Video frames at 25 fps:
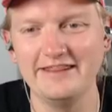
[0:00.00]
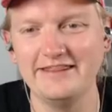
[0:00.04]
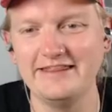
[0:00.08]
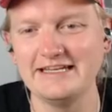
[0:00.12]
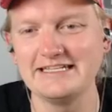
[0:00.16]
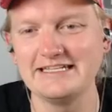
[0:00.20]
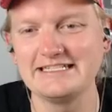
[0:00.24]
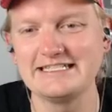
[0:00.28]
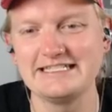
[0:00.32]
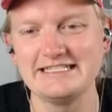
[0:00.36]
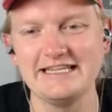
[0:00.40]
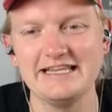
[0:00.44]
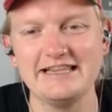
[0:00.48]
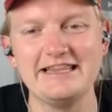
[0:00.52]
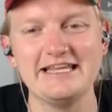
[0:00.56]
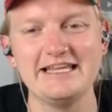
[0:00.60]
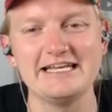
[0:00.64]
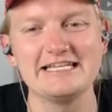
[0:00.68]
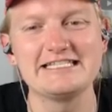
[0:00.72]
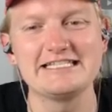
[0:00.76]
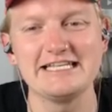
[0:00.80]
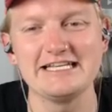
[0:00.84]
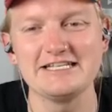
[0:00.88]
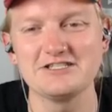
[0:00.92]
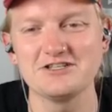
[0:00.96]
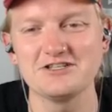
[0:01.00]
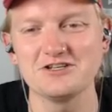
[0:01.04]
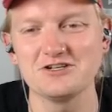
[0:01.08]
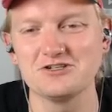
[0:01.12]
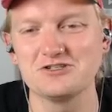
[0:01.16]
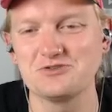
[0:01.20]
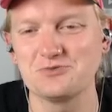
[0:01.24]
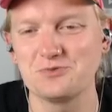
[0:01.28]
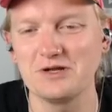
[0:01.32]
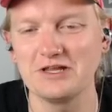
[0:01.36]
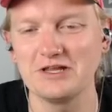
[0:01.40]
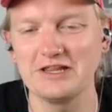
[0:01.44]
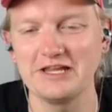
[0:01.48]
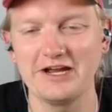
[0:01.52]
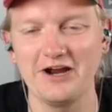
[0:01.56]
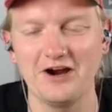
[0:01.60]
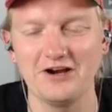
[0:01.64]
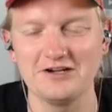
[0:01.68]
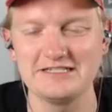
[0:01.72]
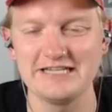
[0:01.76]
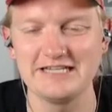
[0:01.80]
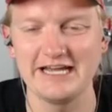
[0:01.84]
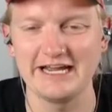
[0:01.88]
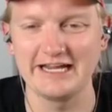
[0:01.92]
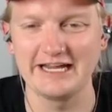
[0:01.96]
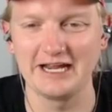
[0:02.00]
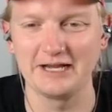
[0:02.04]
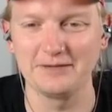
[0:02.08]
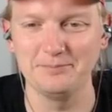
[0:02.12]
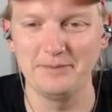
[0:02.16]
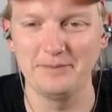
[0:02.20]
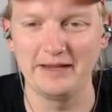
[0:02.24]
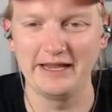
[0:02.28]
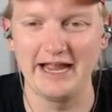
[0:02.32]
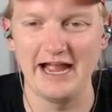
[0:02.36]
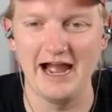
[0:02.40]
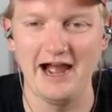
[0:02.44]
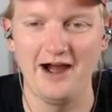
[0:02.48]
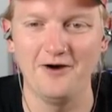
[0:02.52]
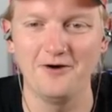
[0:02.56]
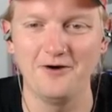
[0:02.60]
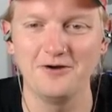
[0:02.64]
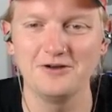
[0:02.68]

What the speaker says: The scissors really are taking me out.